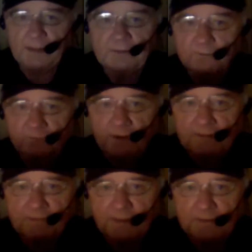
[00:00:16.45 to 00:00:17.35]
day at the
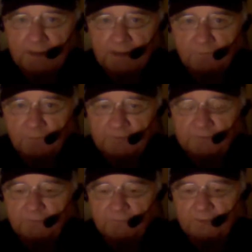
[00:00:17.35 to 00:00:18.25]
track.com
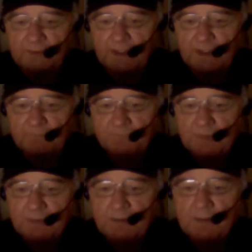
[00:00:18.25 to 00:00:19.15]
race of the day.
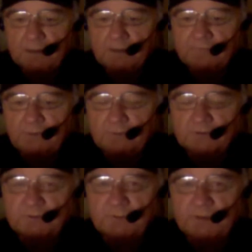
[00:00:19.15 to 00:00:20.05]
I'm going to
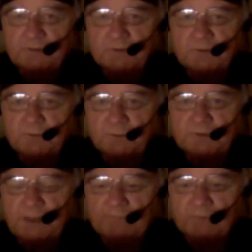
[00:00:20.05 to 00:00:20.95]
focus on race two
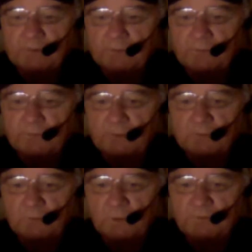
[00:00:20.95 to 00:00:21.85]
this afternoon,
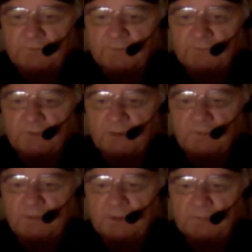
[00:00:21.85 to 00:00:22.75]
folks,
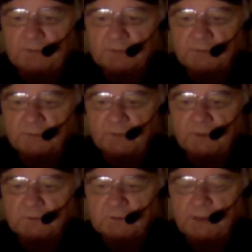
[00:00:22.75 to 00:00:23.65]
1.15 p.m. Eastern
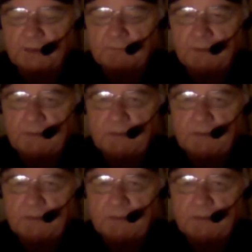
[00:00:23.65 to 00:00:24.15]
Post Time.